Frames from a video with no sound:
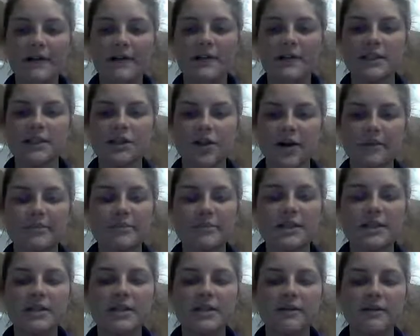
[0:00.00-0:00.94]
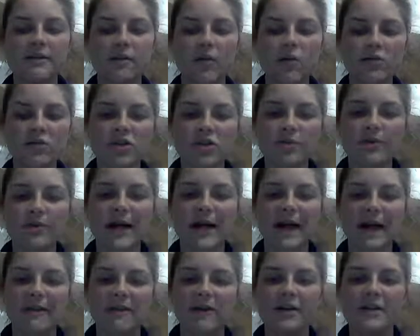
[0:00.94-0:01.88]
descriptors of cultural
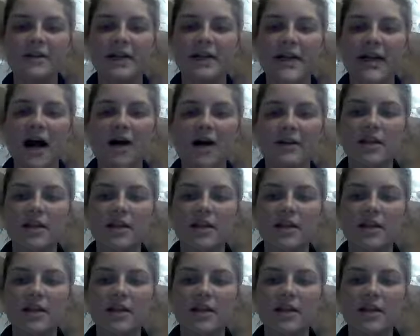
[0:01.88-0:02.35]
behaviors and